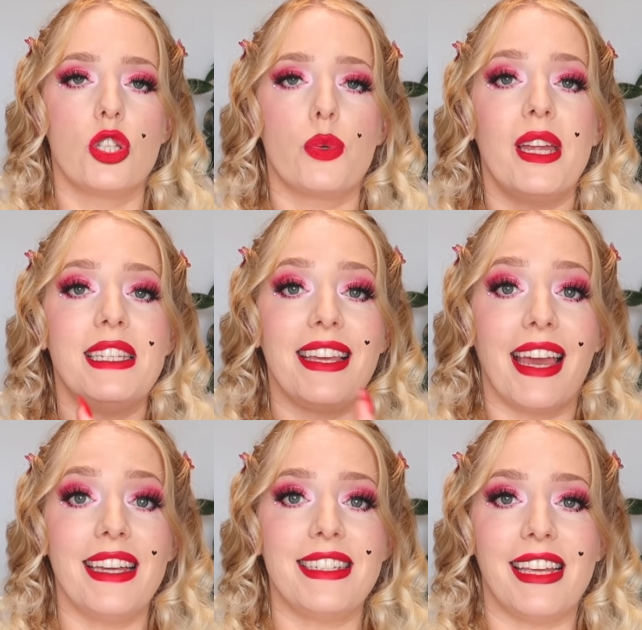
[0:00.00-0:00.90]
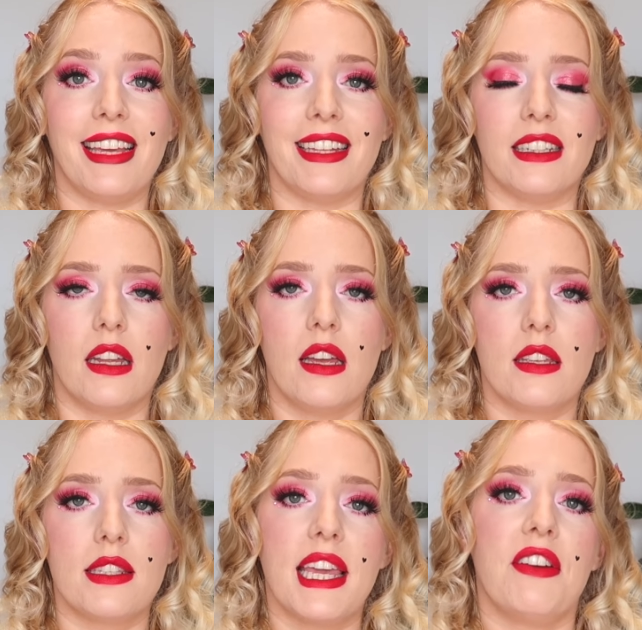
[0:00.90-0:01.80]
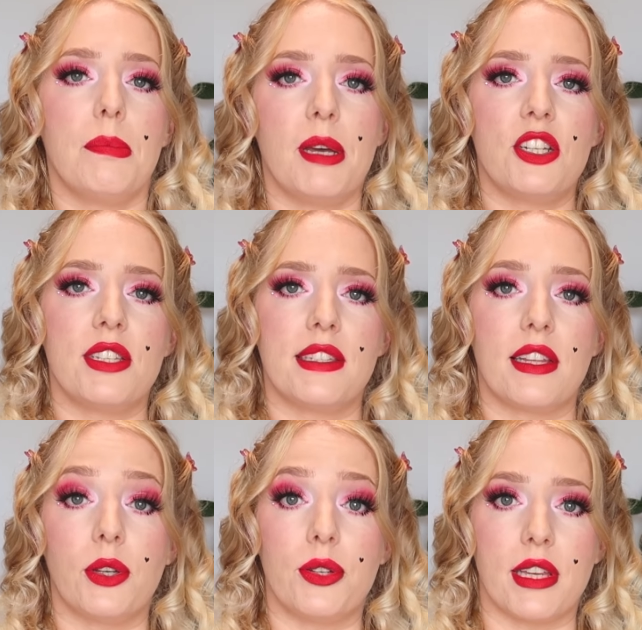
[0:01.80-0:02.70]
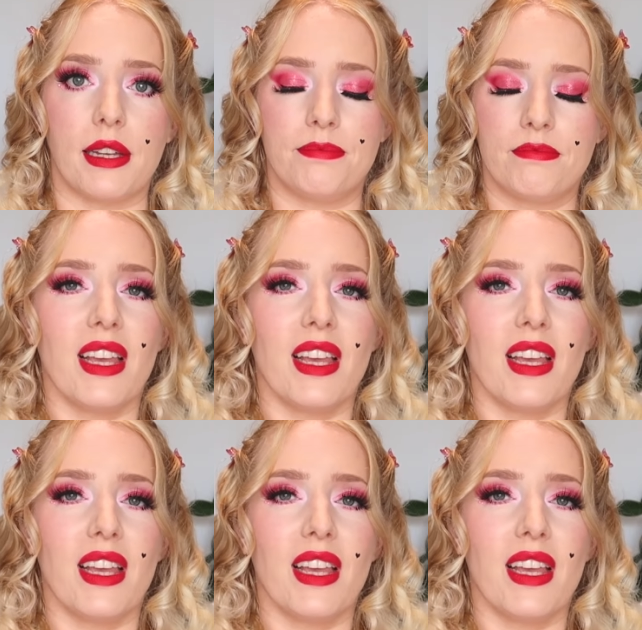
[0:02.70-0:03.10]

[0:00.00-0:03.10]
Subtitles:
2018. Sierra Burgess is a loser.